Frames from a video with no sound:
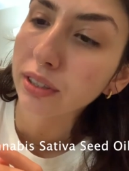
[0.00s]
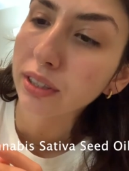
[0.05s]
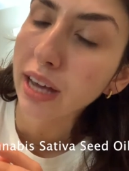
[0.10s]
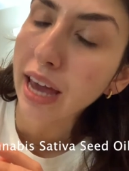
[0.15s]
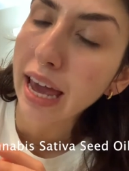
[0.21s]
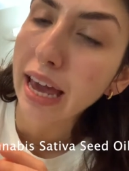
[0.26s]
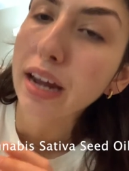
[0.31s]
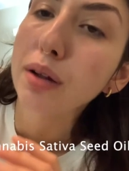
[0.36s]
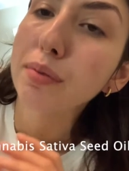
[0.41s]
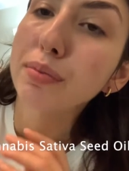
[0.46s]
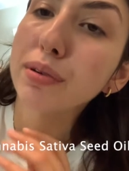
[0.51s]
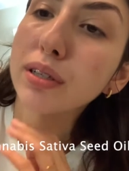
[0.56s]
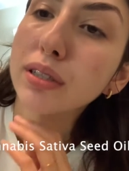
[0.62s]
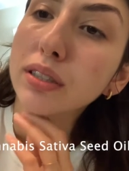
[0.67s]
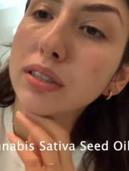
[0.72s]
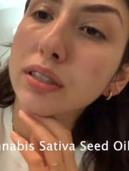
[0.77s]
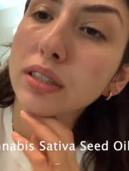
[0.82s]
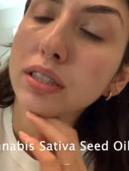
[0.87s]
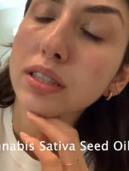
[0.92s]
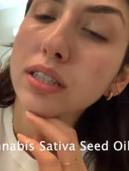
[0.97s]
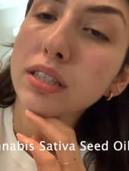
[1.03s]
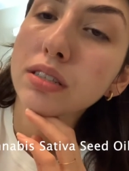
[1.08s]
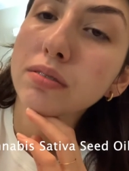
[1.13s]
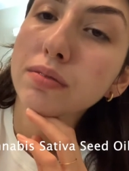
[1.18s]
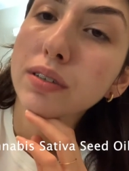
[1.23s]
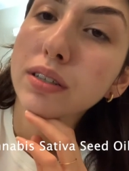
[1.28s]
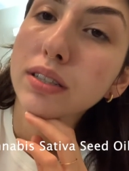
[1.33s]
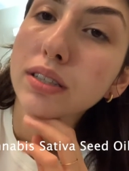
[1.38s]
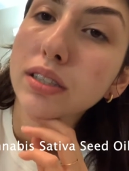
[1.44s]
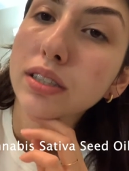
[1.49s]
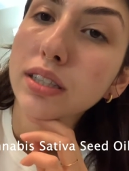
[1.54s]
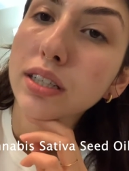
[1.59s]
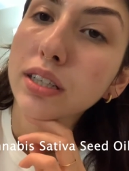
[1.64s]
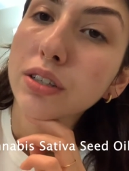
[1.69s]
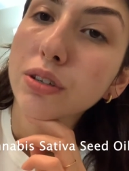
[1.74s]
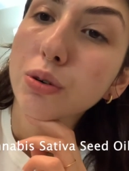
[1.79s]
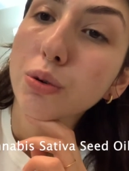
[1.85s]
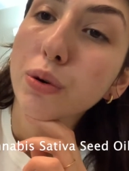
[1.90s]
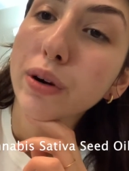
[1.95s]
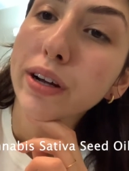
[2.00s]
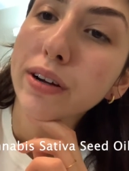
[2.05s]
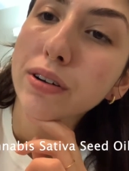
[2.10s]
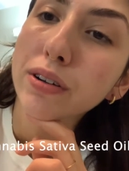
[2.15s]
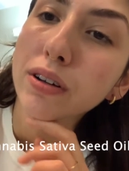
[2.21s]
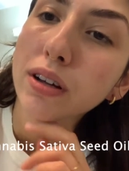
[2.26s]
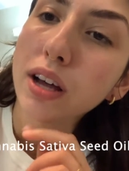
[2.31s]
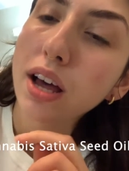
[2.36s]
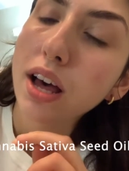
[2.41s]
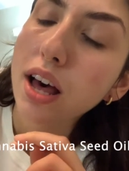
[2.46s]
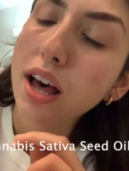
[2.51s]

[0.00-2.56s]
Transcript: Cannabis Sativa Seed Oil.